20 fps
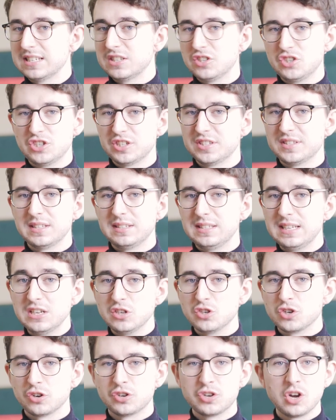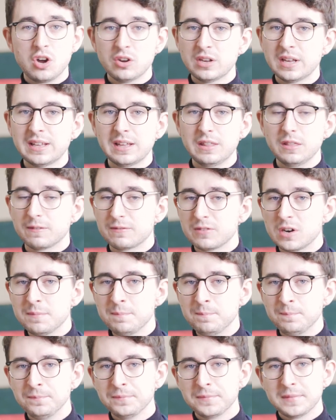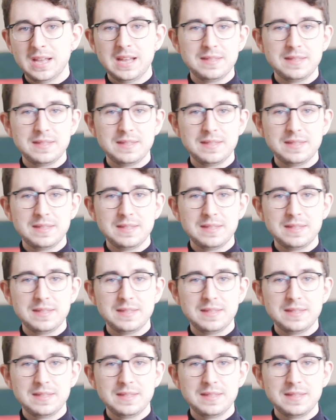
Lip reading: it's just the teacher talking at the front